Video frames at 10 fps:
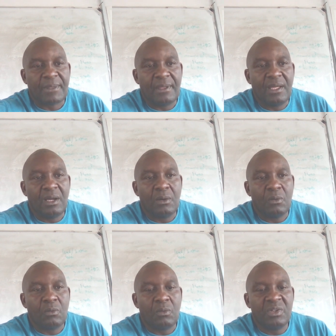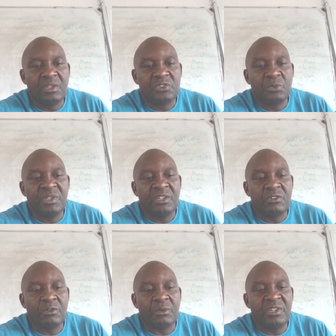Now, what else do we need to
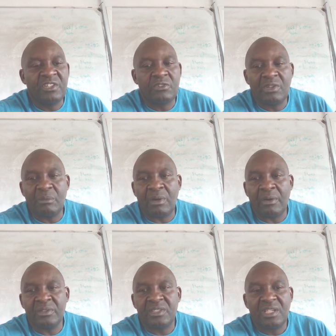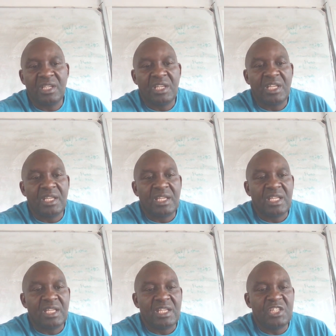know? We need to know about
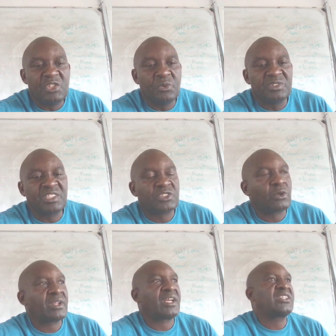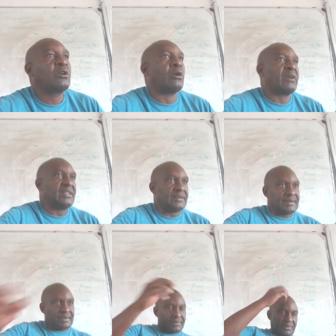news story
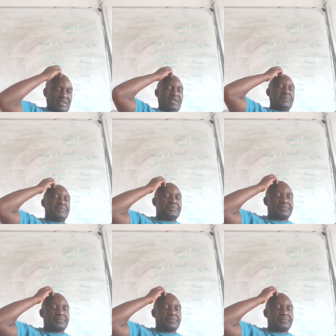categories. Okay?